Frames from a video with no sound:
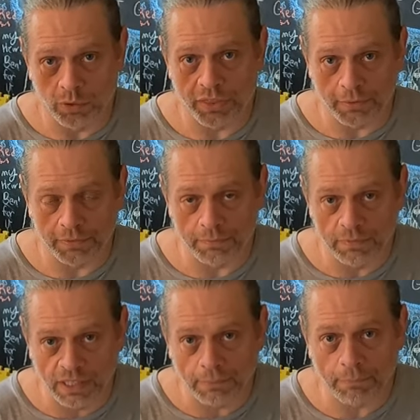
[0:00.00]
with your
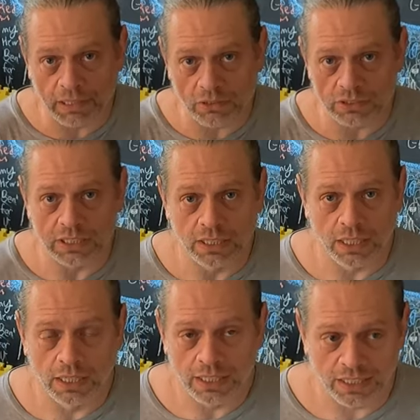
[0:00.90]
dumbbells
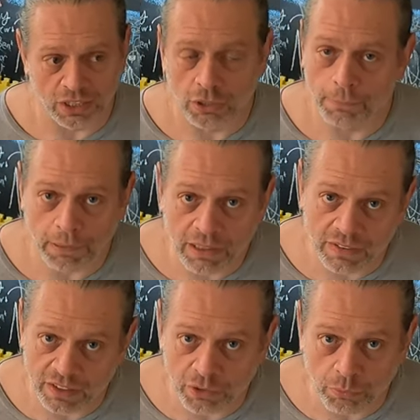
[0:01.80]
a little better
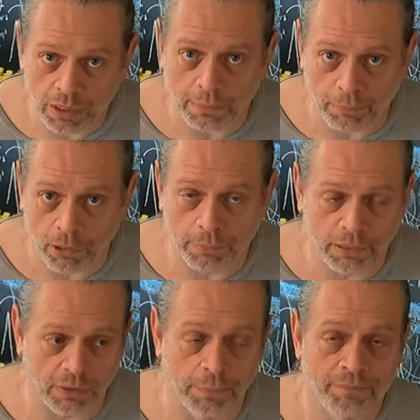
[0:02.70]
than you will a
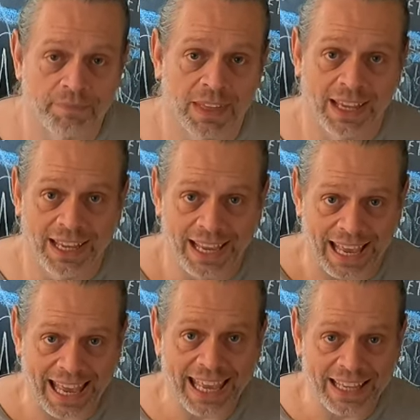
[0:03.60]
barbell.
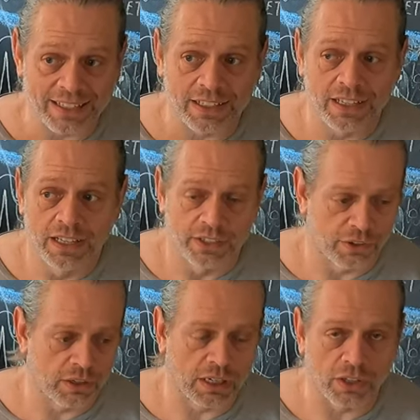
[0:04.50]
And
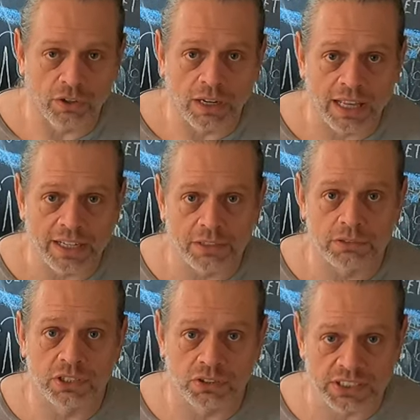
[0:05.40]
you're gonna learn how to
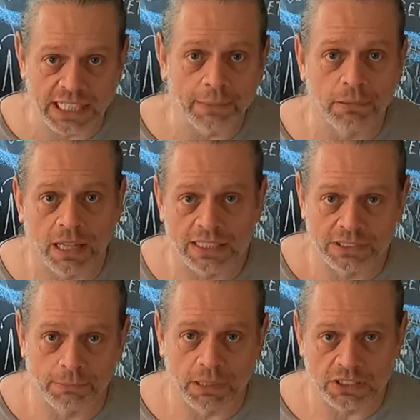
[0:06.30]
use those
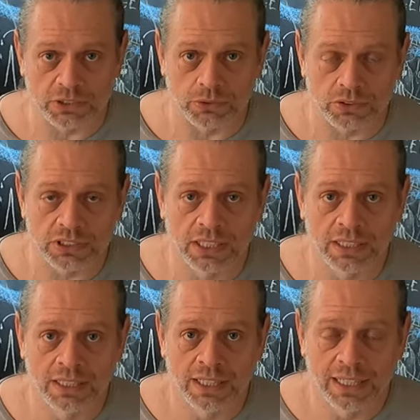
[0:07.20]
stabilizer muscles
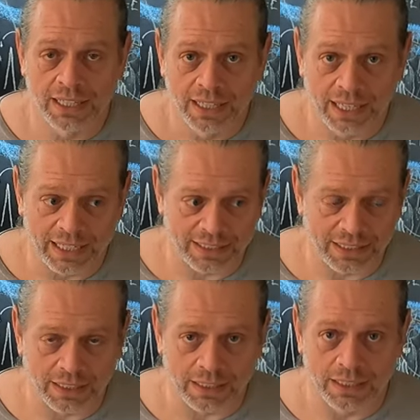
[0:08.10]
and
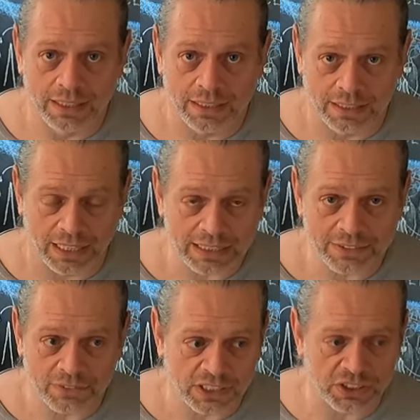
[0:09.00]

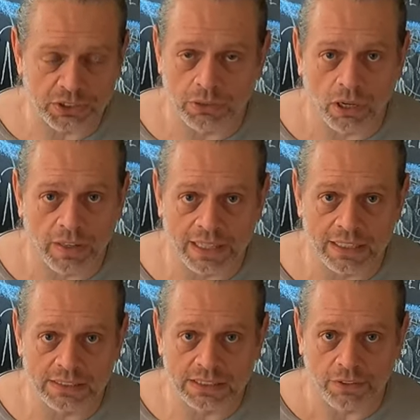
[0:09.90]
connective tissue and all that
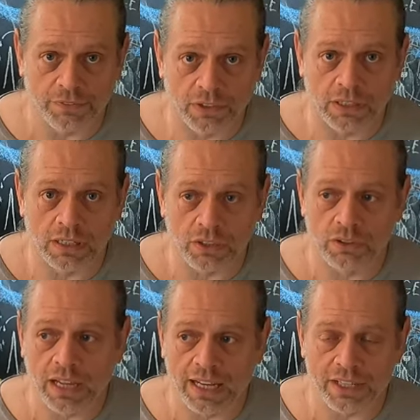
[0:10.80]
good stuff. You're gonna
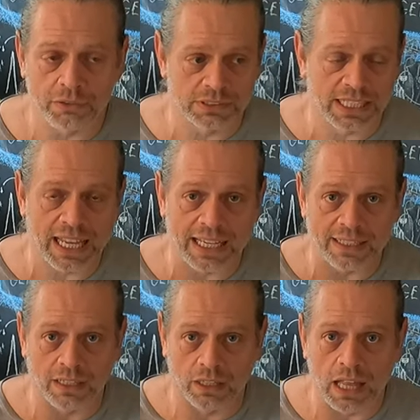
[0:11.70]
learn how to use
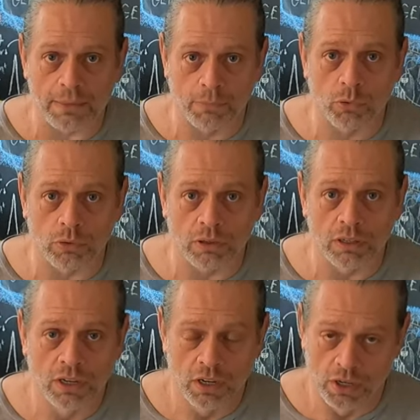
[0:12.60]
that a lot
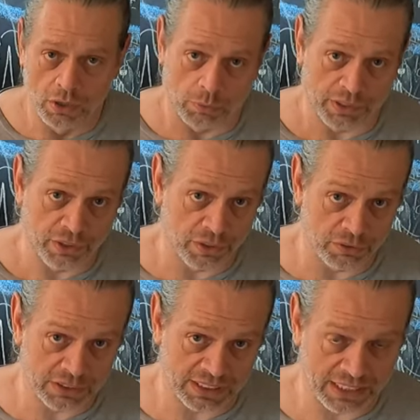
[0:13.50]
more when you're
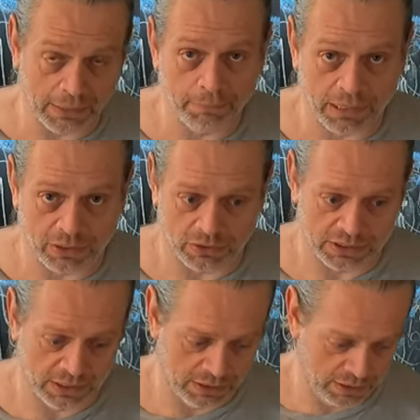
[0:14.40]
using
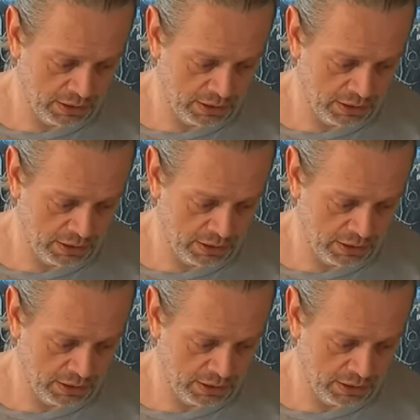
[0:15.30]
dumbbells